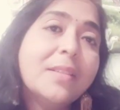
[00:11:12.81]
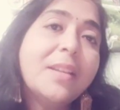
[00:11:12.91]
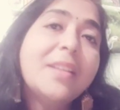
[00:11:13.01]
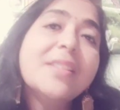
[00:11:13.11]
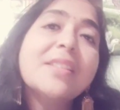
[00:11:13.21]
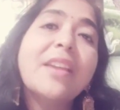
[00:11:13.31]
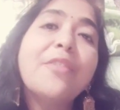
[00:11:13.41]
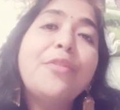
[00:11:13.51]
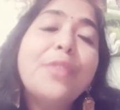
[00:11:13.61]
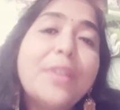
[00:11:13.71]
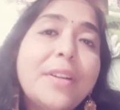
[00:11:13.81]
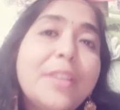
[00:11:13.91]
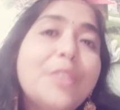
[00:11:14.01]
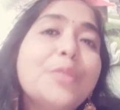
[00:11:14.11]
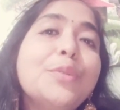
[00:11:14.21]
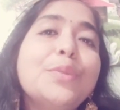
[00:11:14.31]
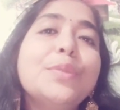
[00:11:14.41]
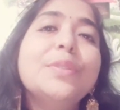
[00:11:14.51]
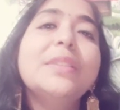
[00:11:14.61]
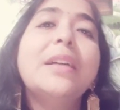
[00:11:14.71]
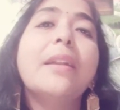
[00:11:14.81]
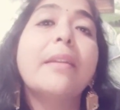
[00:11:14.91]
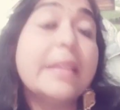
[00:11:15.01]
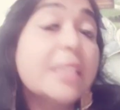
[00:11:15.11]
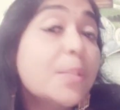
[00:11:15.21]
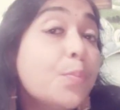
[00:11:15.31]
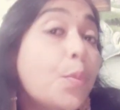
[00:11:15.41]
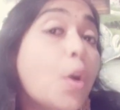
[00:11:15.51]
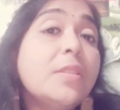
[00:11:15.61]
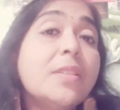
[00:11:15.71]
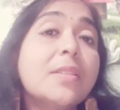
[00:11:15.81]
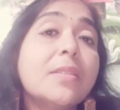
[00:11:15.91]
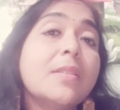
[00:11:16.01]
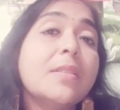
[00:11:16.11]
It is referred to the response